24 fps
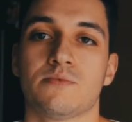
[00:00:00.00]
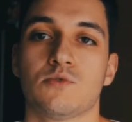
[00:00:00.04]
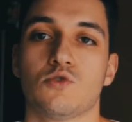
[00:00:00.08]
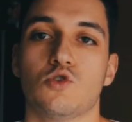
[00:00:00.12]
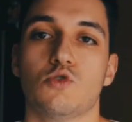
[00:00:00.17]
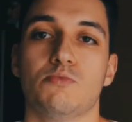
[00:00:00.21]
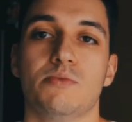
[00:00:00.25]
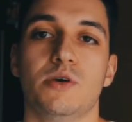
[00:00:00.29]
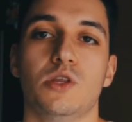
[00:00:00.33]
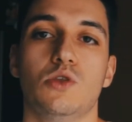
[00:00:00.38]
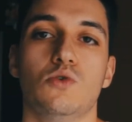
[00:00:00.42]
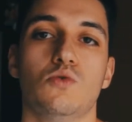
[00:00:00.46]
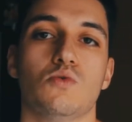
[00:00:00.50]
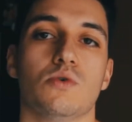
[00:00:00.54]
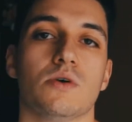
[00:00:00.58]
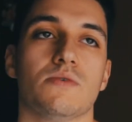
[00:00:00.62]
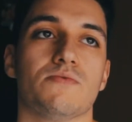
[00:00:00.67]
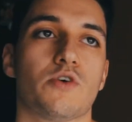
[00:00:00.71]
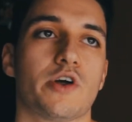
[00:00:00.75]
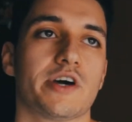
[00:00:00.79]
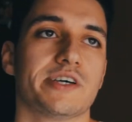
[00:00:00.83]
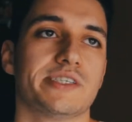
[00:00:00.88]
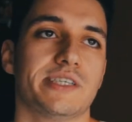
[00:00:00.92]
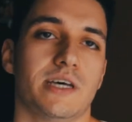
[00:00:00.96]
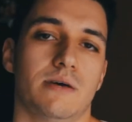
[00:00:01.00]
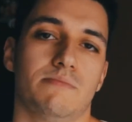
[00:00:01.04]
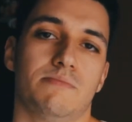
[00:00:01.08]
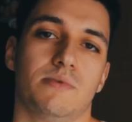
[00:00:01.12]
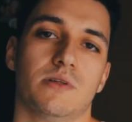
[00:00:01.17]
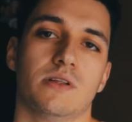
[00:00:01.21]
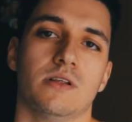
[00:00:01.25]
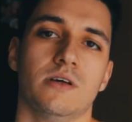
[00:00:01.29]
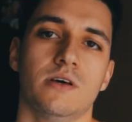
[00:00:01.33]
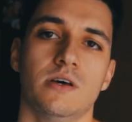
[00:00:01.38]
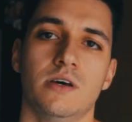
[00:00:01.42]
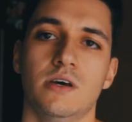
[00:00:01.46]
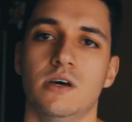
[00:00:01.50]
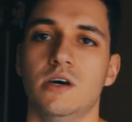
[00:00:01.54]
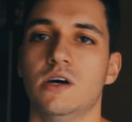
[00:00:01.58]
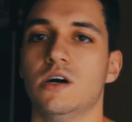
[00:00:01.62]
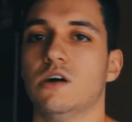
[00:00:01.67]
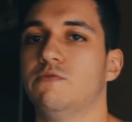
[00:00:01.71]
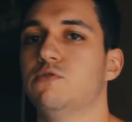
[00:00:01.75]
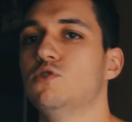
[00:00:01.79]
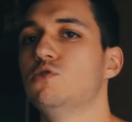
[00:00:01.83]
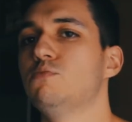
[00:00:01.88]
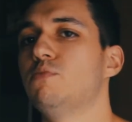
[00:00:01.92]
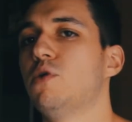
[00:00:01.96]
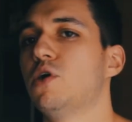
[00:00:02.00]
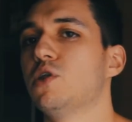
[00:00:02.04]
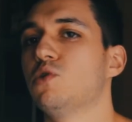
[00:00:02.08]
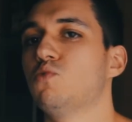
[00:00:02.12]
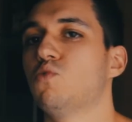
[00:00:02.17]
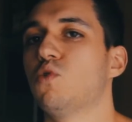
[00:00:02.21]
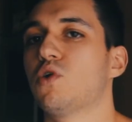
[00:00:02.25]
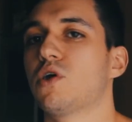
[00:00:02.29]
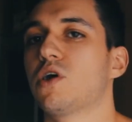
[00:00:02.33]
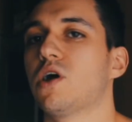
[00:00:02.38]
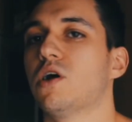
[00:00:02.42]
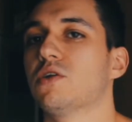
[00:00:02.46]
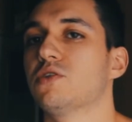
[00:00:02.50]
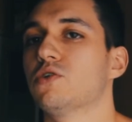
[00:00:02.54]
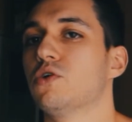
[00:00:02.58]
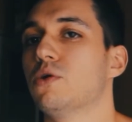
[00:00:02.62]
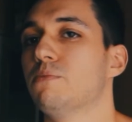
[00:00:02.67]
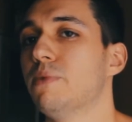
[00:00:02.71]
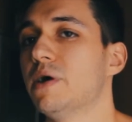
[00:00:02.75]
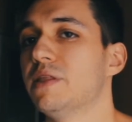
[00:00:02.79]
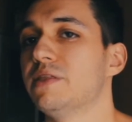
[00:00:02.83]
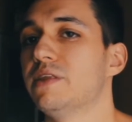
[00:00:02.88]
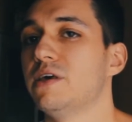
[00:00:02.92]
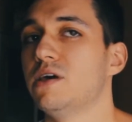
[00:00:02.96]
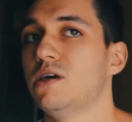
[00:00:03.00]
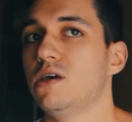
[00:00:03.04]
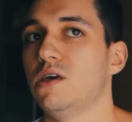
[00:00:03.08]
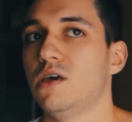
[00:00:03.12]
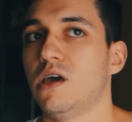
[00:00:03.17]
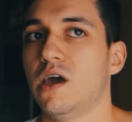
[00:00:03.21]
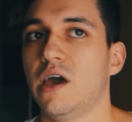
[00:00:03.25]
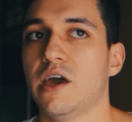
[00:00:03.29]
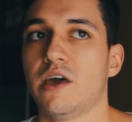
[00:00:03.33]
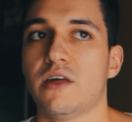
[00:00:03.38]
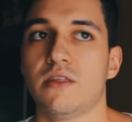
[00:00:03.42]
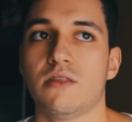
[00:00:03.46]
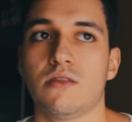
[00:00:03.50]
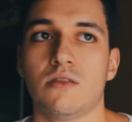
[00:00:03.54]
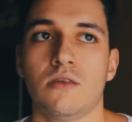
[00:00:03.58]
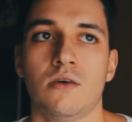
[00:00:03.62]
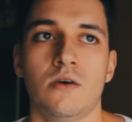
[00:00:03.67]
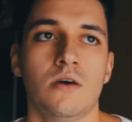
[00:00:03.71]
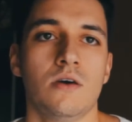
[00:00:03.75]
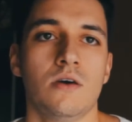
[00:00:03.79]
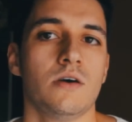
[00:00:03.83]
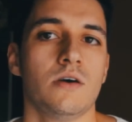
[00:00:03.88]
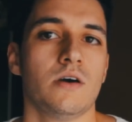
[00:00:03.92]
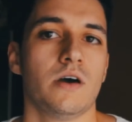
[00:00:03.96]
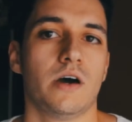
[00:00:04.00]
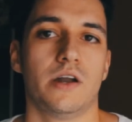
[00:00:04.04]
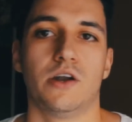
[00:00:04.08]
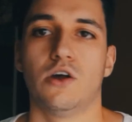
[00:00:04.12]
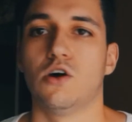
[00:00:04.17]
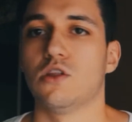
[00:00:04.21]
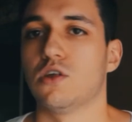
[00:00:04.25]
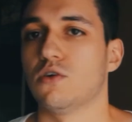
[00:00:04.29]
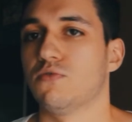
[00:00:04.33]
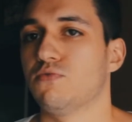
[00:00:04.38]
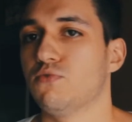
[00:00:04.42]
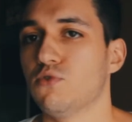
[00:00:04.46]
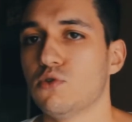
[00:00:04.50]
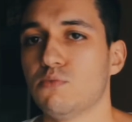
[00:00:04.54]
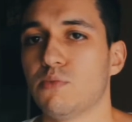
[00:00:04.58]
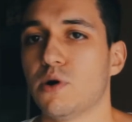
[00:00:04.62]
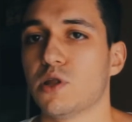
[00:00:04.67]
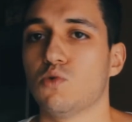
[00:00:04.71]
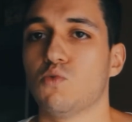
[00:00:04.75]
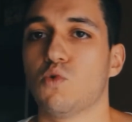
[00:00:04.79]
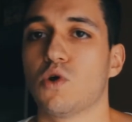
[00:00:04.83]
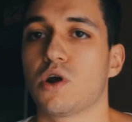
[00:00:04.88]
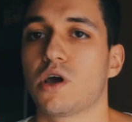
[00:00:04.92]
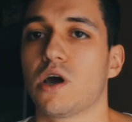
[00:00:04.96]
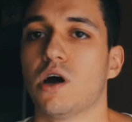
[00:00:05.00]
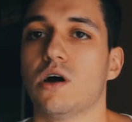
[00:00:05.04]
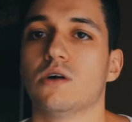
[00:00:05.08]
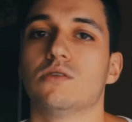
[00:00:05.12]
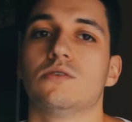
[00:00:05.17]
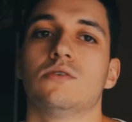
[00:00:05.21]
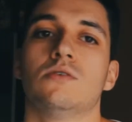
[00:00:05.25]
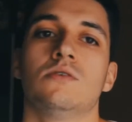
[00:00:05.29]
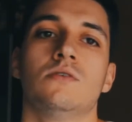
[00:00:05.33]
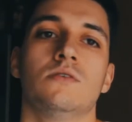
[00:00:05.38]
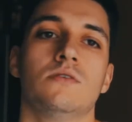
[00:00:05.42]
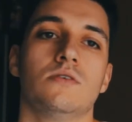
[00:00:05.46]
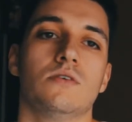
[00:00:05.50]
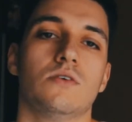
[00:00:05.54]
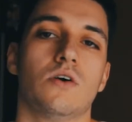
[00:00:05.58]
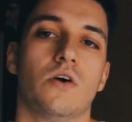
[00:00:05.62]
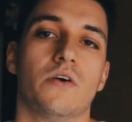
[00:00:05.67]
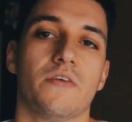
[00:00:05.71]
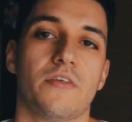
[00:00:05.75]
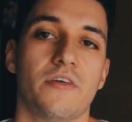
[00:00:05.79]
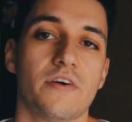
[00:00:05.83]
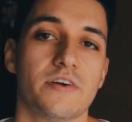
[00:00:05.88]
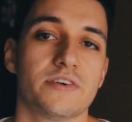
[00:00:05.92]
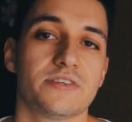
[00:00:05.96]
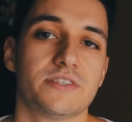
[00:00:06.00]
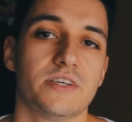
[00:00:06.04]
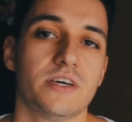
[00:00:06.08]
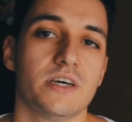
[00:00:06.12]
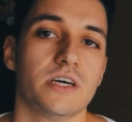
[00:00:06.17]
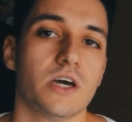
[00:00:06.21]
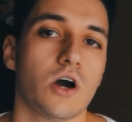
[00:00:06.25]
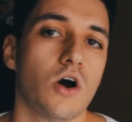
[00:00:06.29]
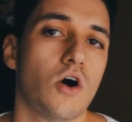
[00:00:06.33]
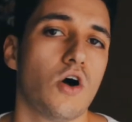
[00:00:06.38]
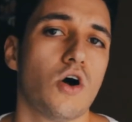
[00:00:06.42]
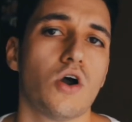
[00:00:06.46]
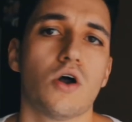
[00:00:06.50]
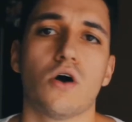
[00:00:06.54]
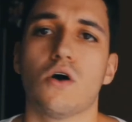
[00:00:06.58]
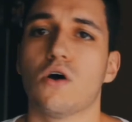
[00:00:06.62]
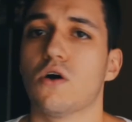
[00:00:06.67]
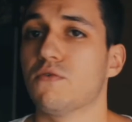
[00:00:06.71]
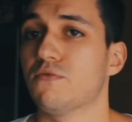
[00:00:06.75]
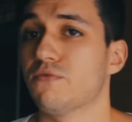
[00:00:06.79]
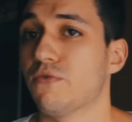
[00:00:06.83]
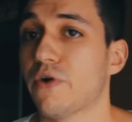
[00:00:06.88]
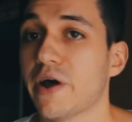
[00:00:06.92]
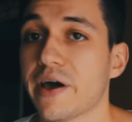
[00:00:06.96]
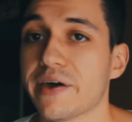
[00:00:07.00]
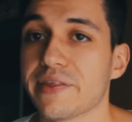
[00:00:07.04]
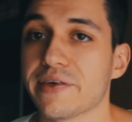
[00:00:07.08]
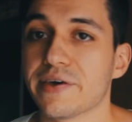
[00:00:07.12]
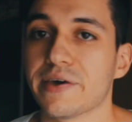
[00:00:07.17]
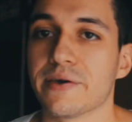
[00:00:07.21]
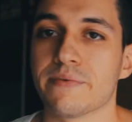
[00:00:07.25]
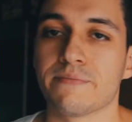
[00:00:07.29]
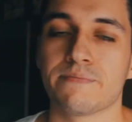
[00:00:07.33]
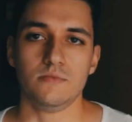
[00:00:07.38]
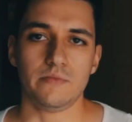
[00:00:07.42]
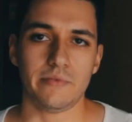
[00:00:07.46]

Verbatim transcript: You'll be doing, for example, a full body workout on Monday and another full body workout on Thursday or on Friday.